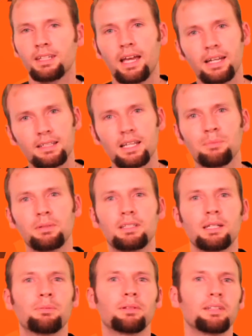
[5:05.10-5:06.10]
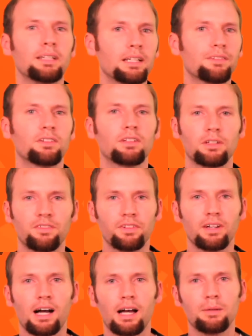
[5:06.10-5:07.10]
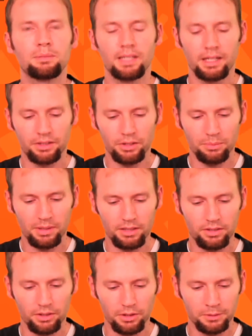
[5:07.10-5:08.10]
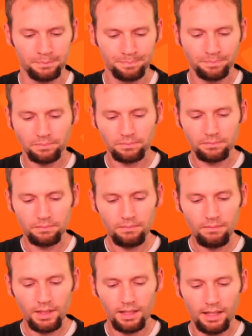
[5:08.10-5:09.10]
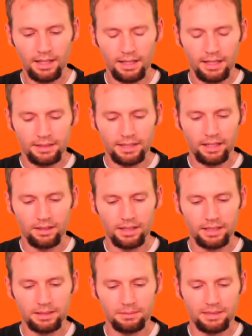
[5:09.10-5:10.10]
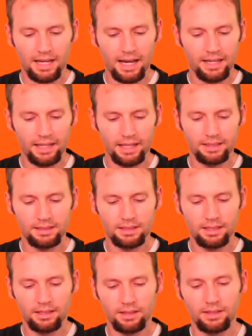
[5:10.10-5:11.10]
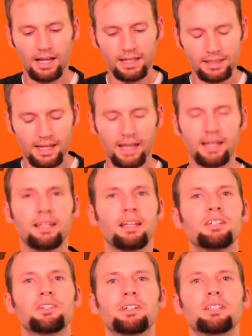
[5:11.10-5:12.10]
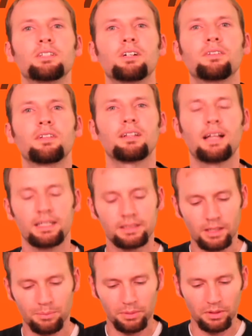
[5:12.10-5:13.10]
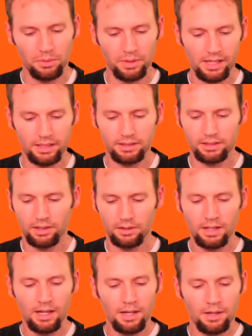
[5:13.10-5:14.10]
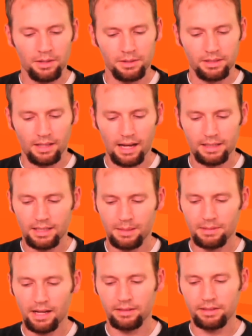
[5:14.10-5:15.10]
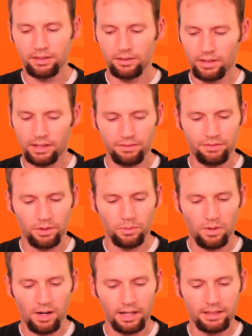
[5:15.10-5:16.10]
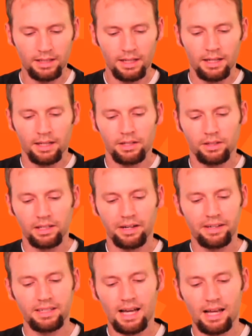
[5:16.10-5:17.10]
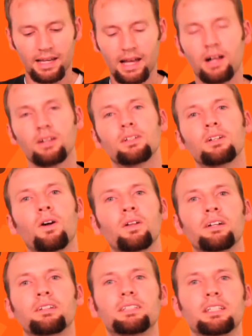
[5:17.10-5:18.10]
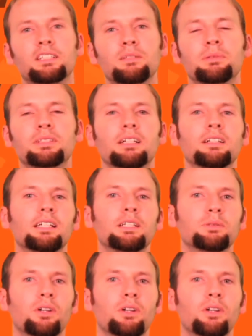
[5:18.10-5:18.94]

Any type of deeper league, if you're looking for a high upside QB two. Take a look at some tight ends. You know, a lot of tight end injuries over the last couple of weeks, so there's a lot of teams out there looking for one. And Larry Donnell, only on 60% of leagues.